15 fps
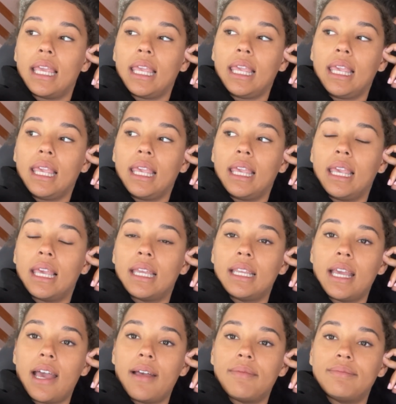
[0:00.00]
And
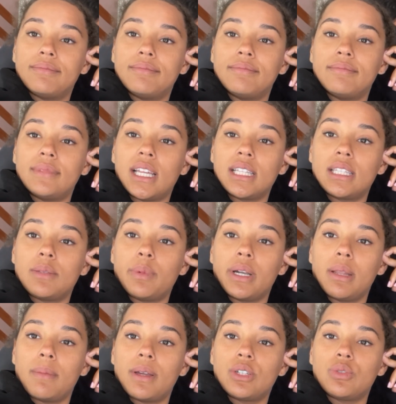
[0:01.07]
yeah, that's pretty
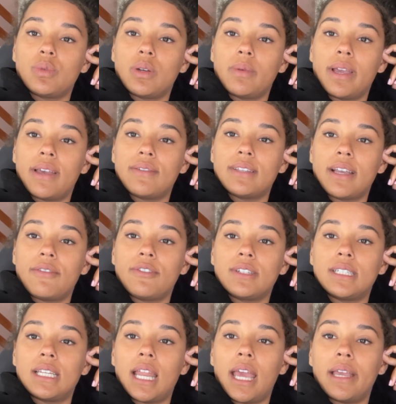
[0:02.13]
much what we have set for
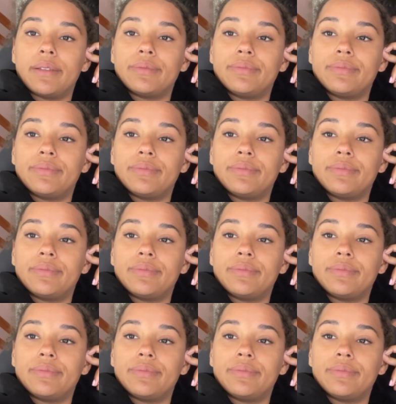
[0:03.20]
today.